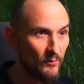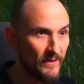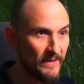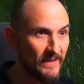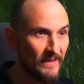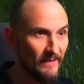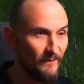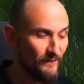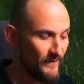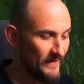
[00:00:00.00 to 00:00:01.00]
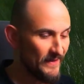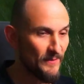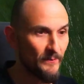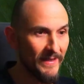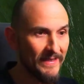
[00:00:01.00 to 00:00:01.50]
There this bait
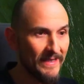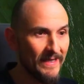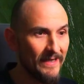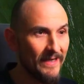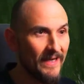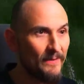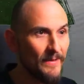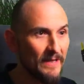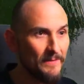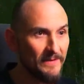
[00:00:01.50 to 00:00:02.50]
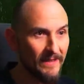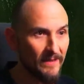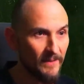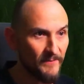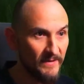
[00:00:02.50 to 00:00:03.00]
combination always works again,
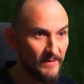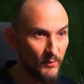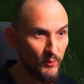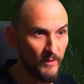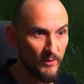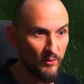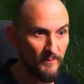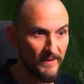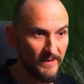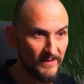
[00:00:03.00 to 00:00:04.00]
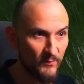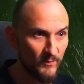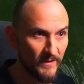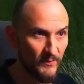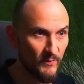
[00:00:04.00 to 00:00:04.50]
but here too I like
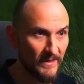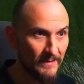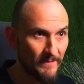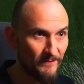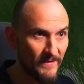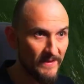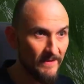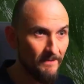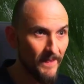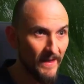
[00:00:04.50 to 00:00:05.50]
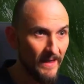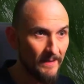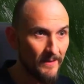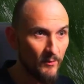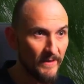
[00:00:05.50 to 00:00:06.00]
to test it.
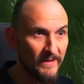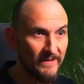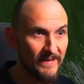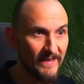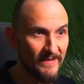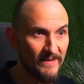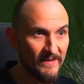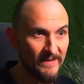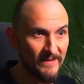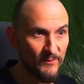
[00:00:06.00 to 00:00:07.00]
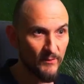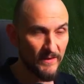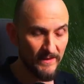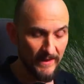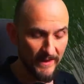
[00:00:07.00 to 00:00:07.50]
Somewhat smaller boilies and
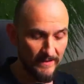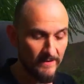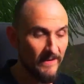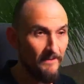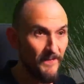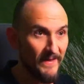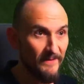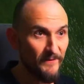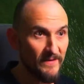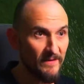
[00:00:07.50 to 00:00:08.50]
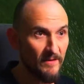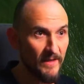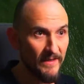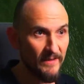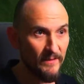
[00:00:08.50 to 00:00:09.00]
pellets, and then of
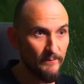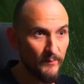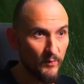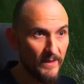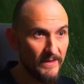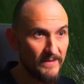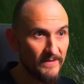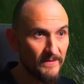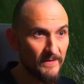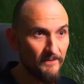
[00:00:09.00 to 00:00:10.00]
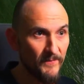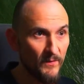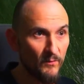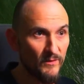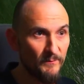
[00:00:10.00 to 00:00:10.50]
course try here with these fishy
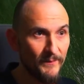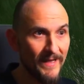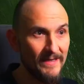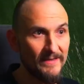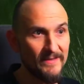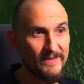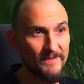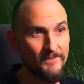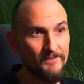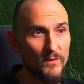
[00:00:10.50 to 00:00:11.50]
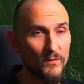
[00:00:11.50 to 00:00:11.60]
flavors to go for barbel.